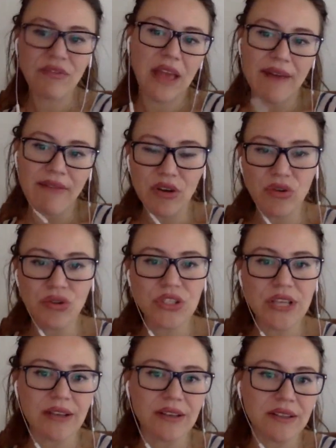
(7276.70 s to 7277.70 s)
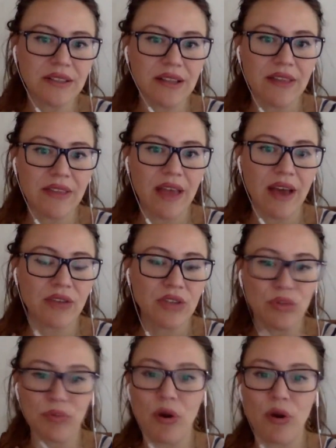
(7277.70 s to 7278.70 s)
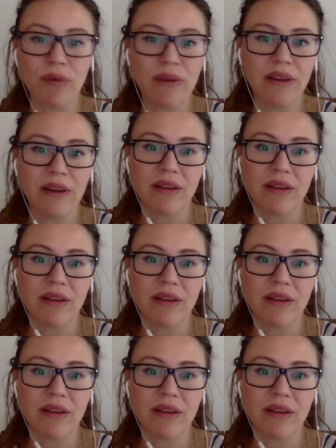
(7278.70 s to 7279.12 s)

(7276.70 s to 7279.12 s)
they have a good Saturn in the ninth house, they'll probably